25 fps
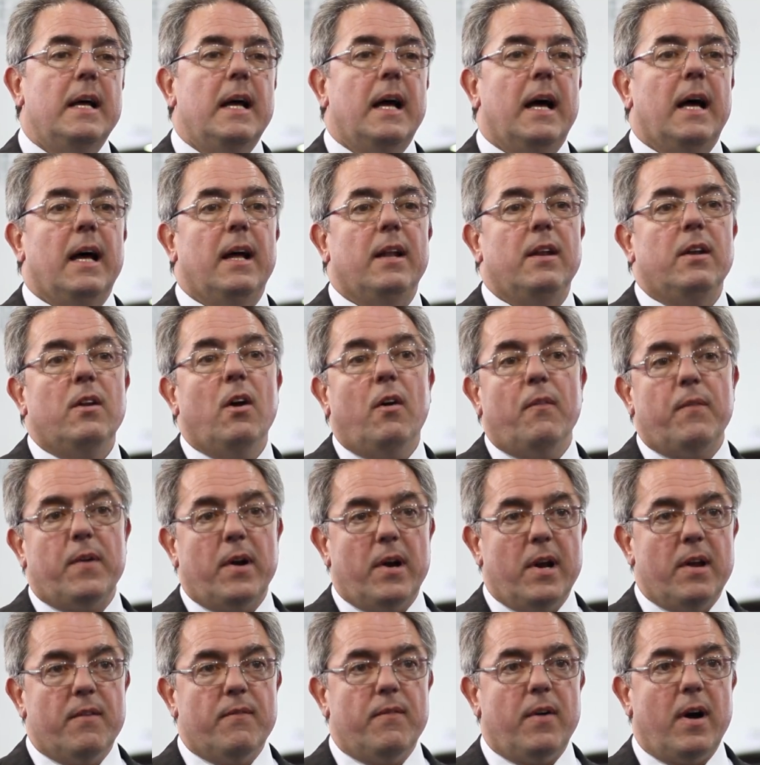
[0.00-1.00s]
and not
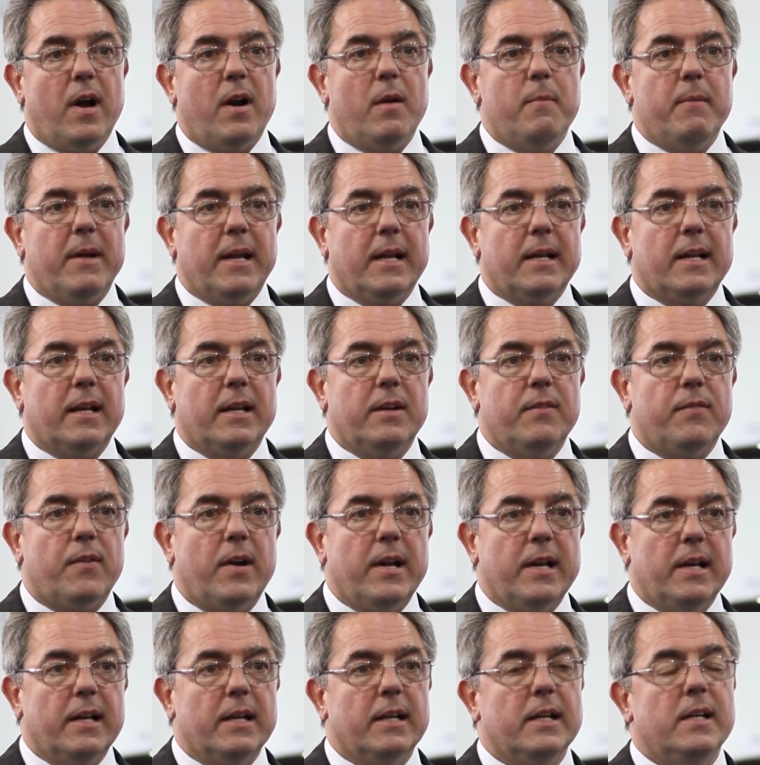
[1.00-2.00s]
very environmentally
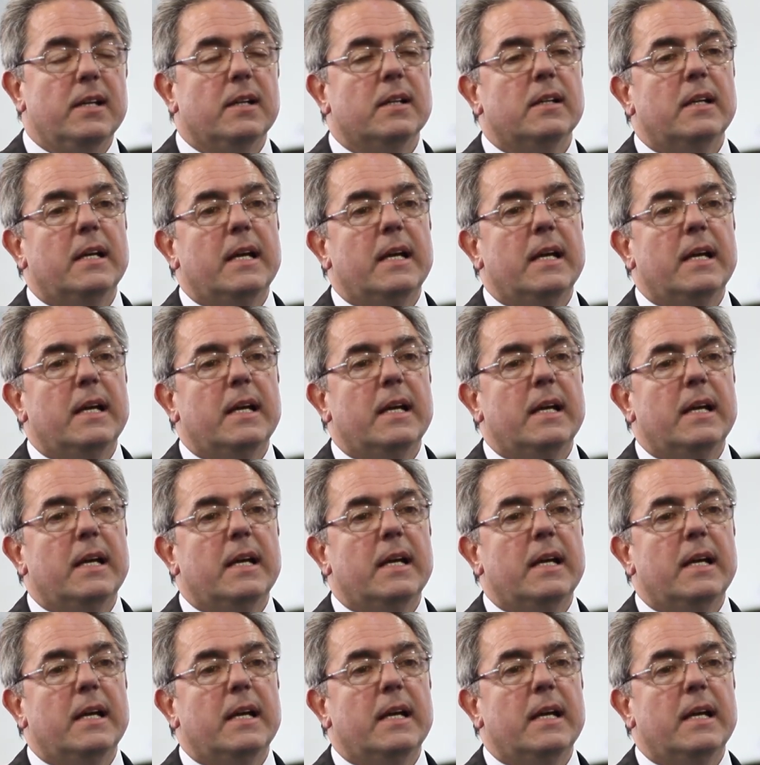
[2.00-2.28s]
friendly,